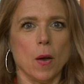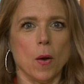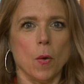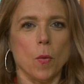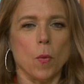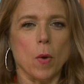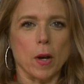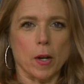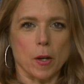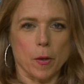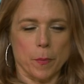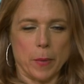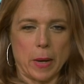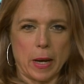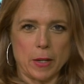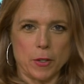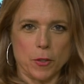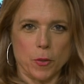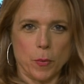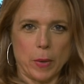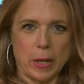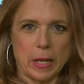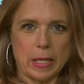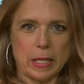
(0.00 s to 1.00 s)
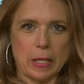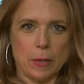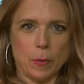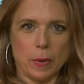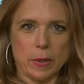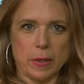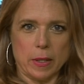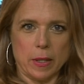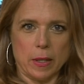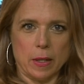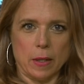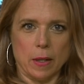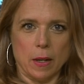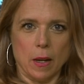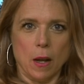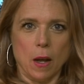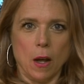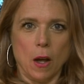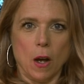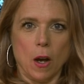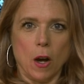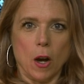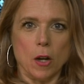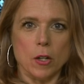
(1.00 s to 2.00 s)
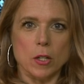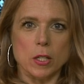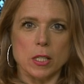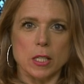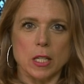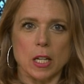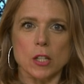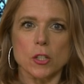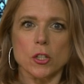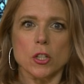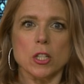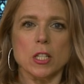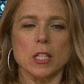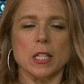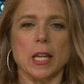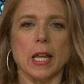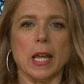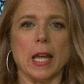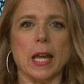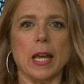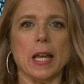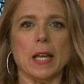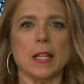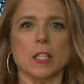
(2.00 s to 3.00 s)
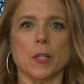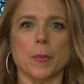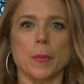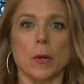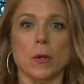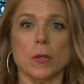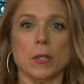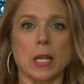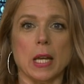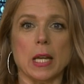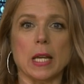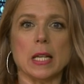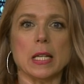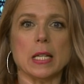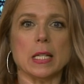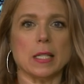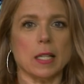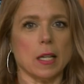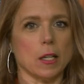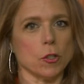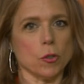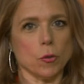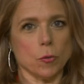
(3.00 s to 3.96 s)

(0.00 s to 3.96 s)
Welcome back to Awakening Within. Our discussion today is about taking sexual